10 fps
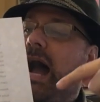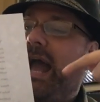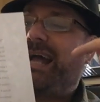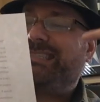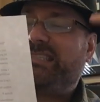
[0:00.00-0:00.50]

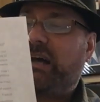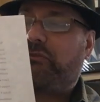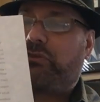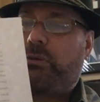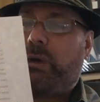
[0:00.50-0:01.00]
I had
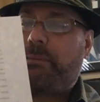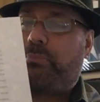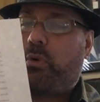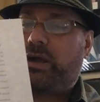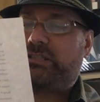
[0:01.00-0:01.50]
several of my
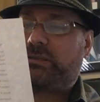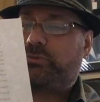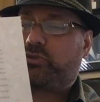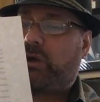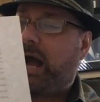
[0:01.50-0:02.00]
boys
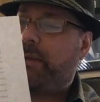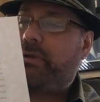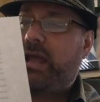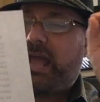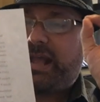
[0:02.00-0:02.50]

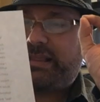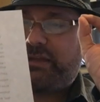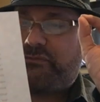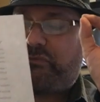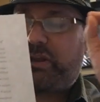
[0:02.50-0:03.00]
subscribe, and
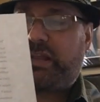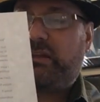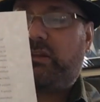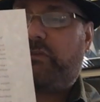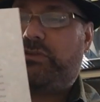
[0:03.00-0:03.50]
they
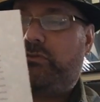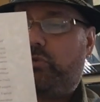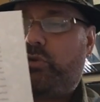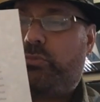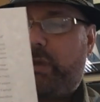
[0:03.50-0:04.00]
freaking love you too,